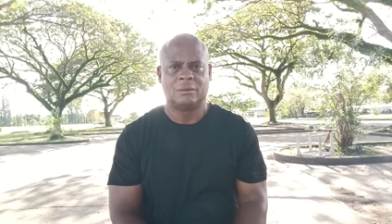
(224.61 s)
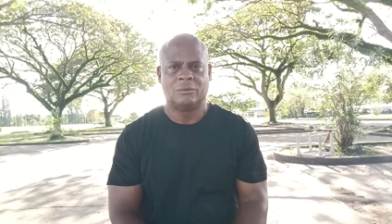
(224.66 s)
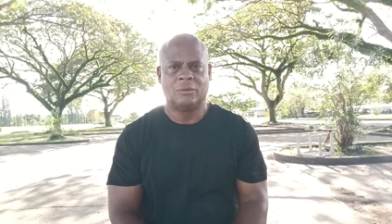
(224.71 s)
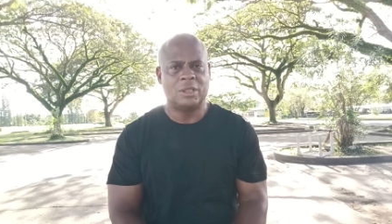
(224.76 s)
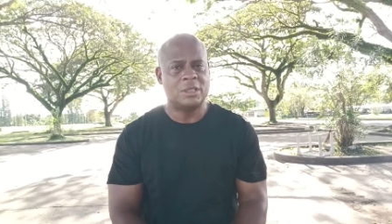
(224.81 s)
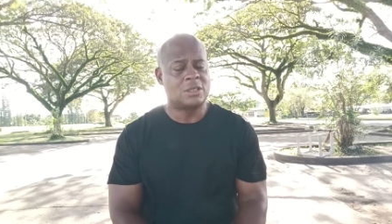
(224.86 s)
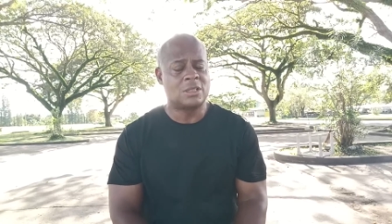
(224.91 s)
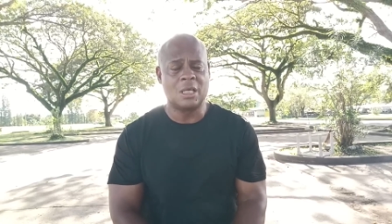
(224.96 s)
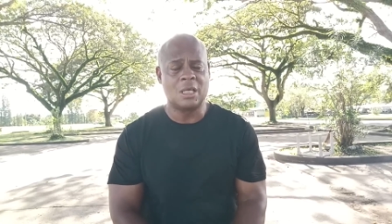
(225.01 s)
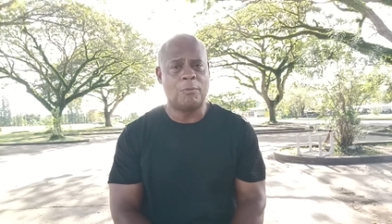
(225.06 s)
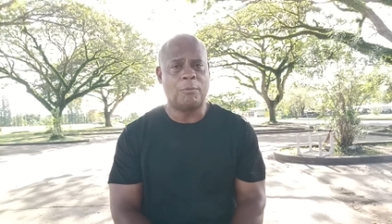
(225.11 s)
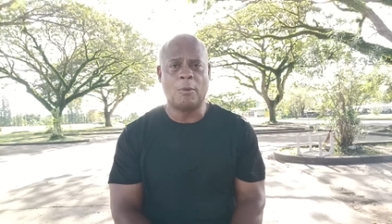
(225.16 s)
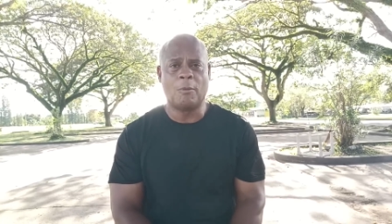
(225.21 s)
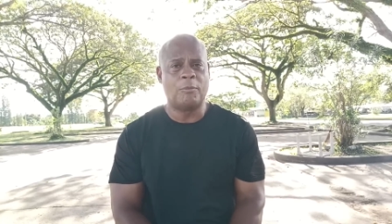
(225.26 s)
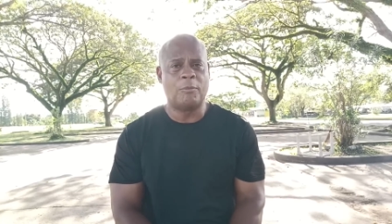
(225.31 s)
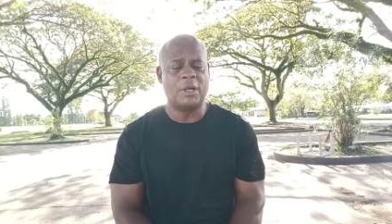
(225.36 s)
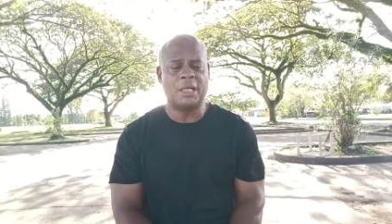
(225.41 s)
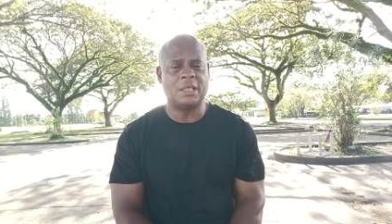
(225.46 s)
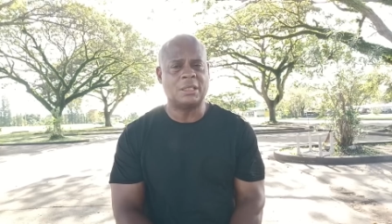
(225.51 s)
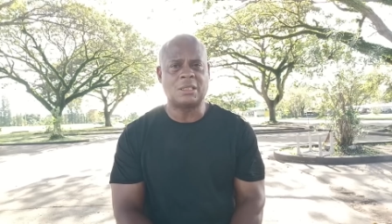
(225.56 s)
Well, it's simple,
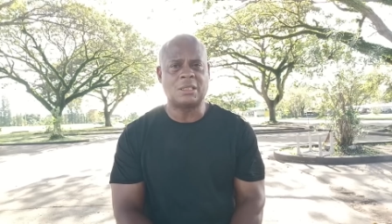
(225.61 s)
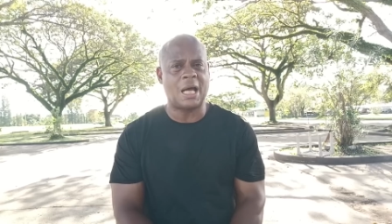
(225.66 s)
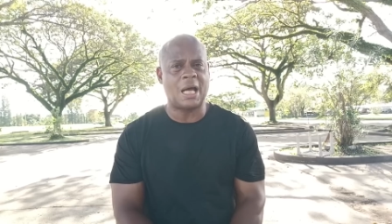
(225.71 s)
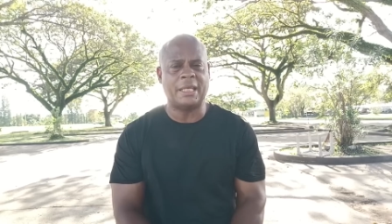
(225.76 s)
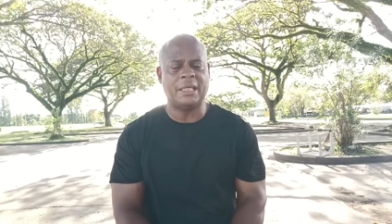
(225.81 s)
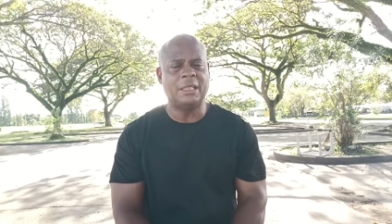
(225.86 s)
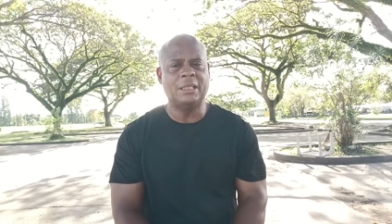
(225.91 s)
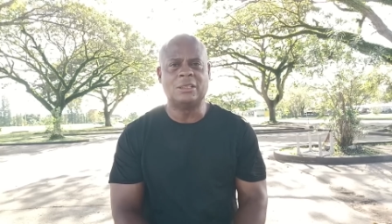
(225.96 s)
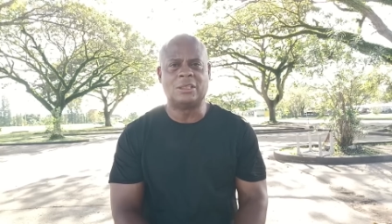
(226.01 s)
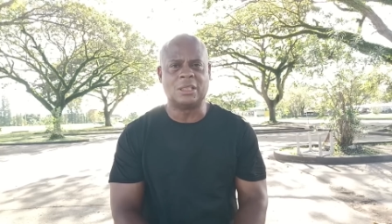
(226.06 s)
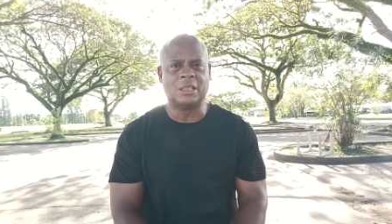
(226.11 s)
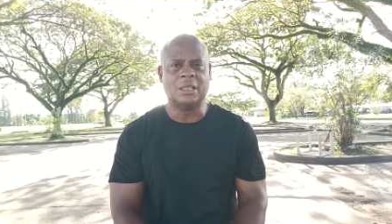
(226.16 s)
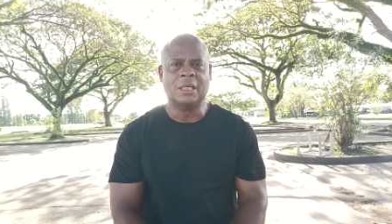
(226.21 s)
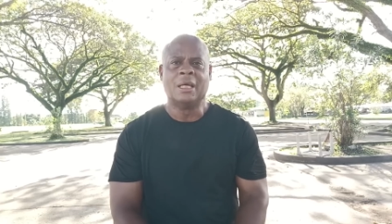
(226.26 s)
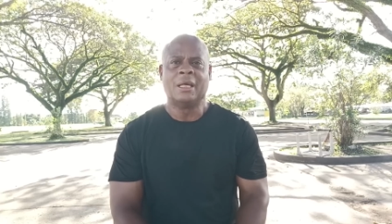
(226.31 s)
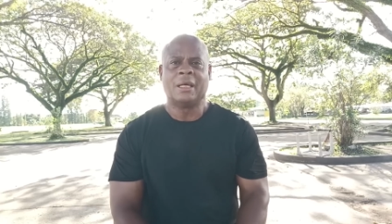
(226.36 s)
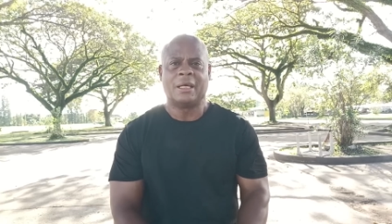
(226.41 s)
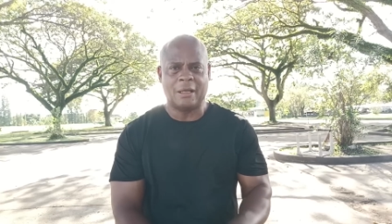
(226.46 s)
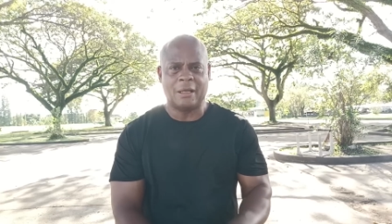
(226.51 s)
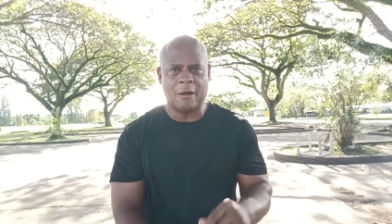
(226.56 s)
but it's not easy.
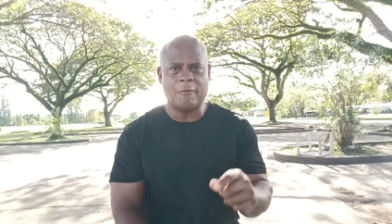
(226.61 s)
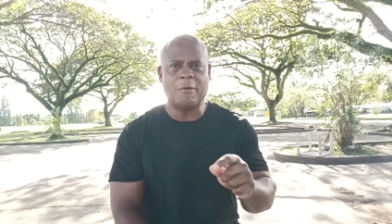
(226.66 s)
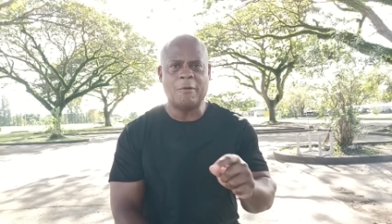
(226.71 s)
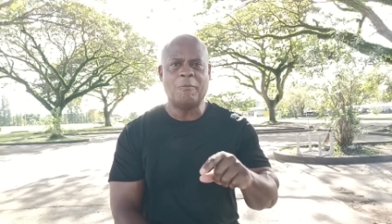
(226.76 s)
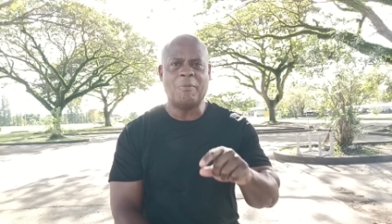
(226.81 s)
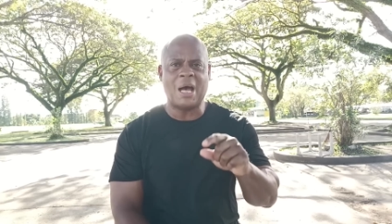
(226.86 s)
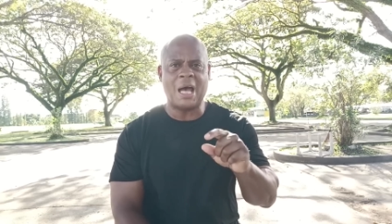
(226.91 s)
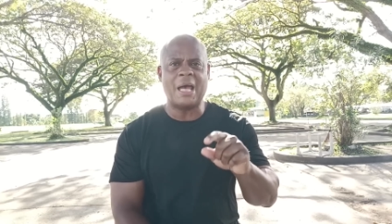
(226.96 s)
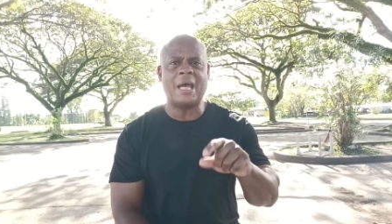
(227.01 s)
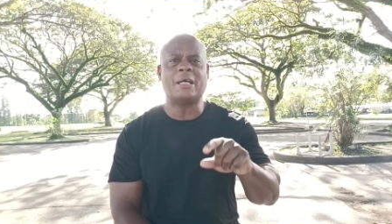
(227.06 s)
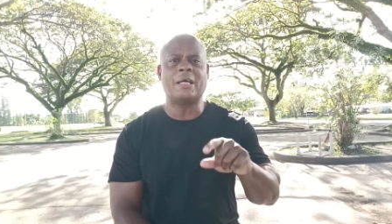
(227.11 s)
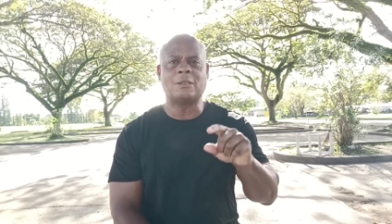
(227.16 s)
And everybody